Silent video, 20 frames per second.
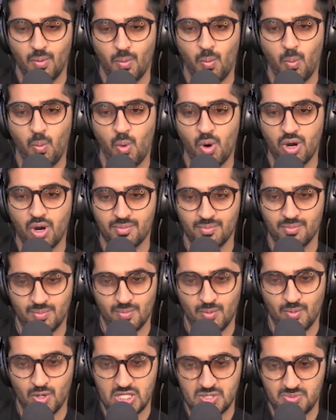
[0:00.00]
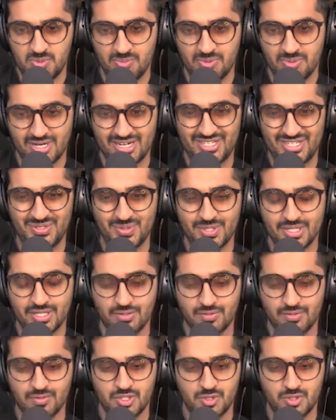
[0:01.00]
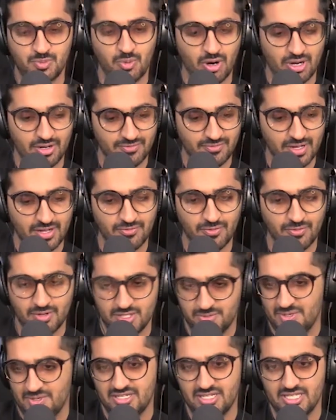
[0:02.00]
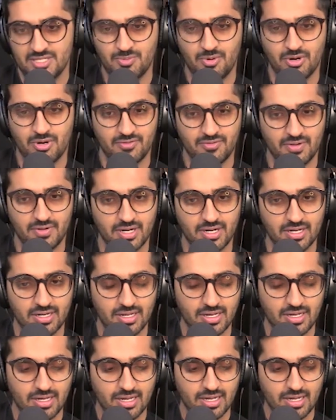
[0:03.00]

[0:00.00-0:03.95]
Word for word: what most people are tuning into Spotify for, especially Spotify, right?